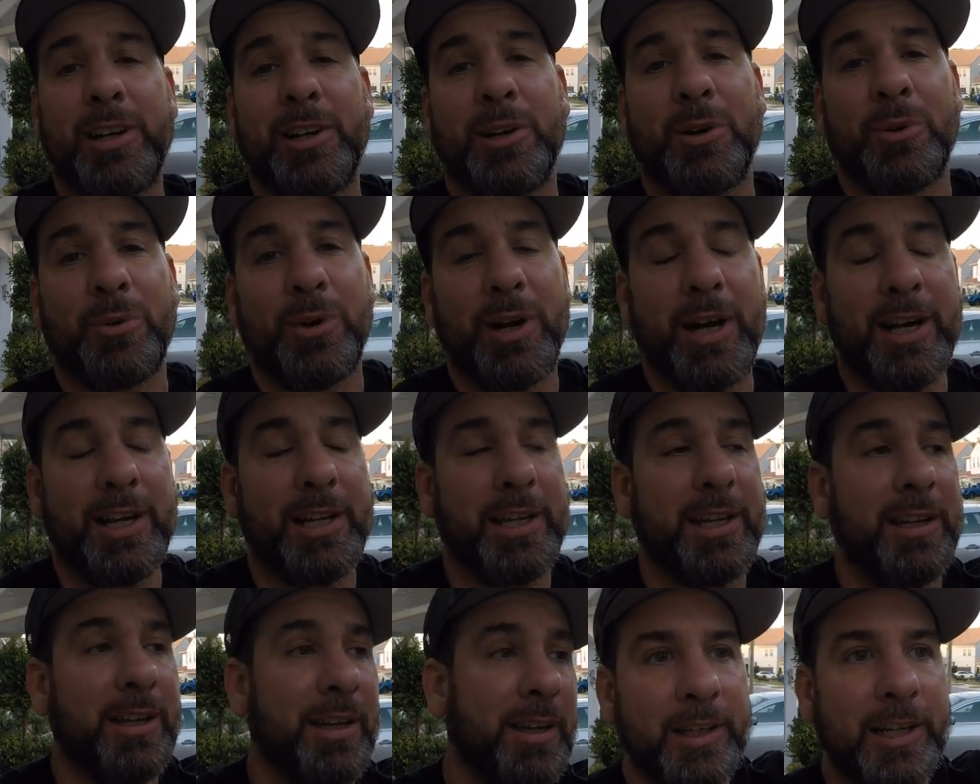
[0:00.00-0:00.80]
it
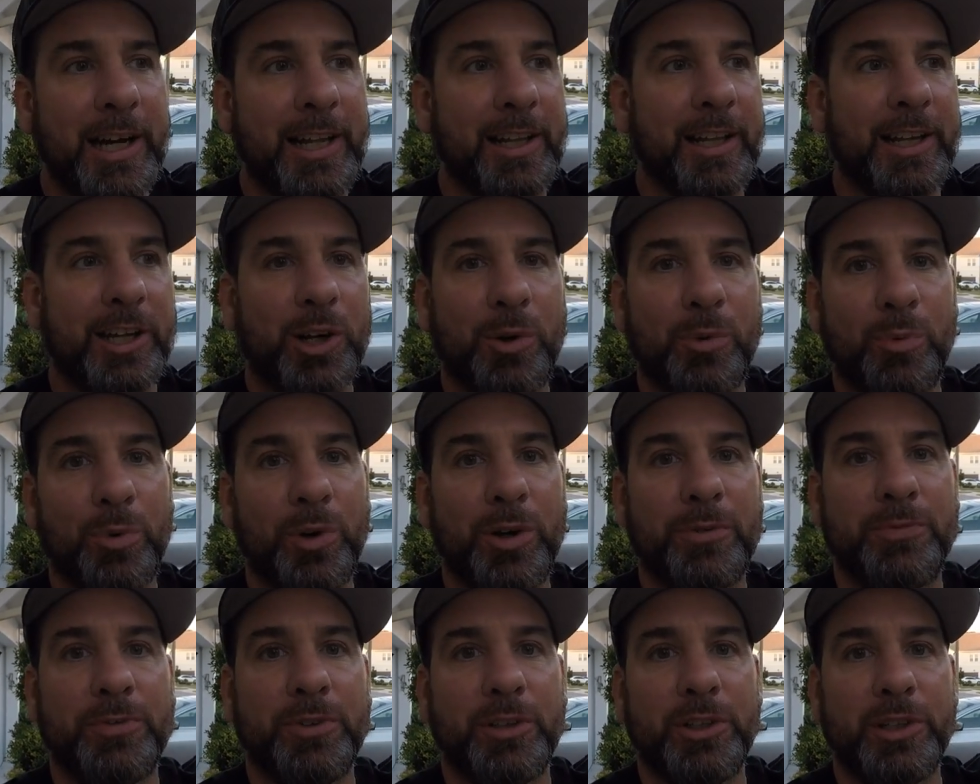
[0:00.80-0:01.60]
already, kind of like a
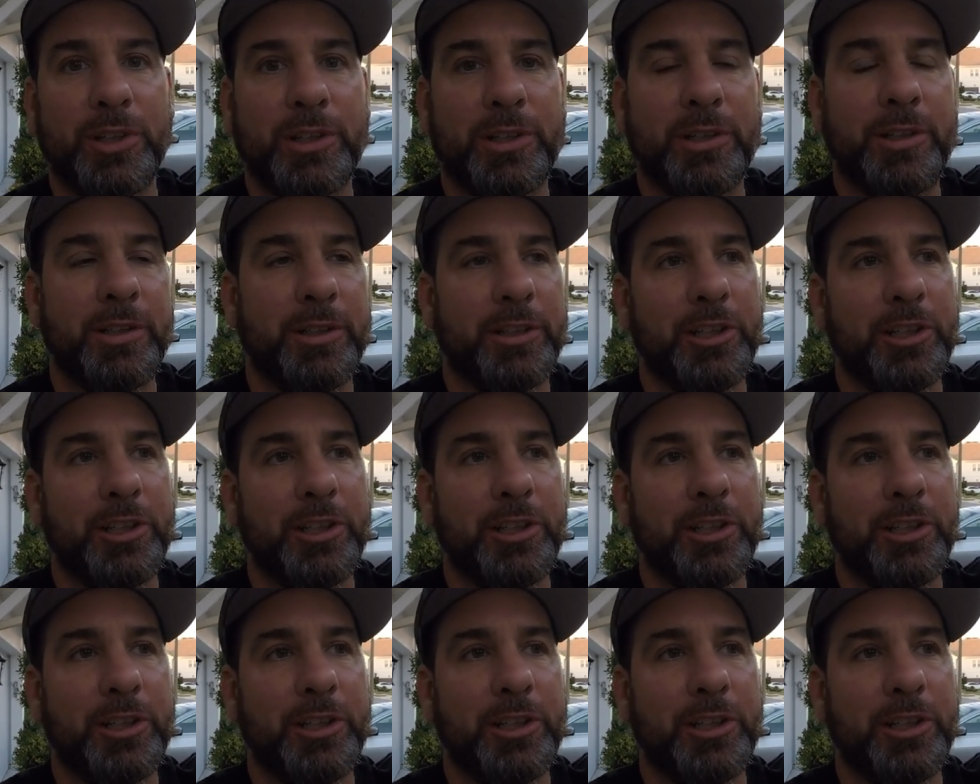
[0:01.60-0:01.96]
rough look.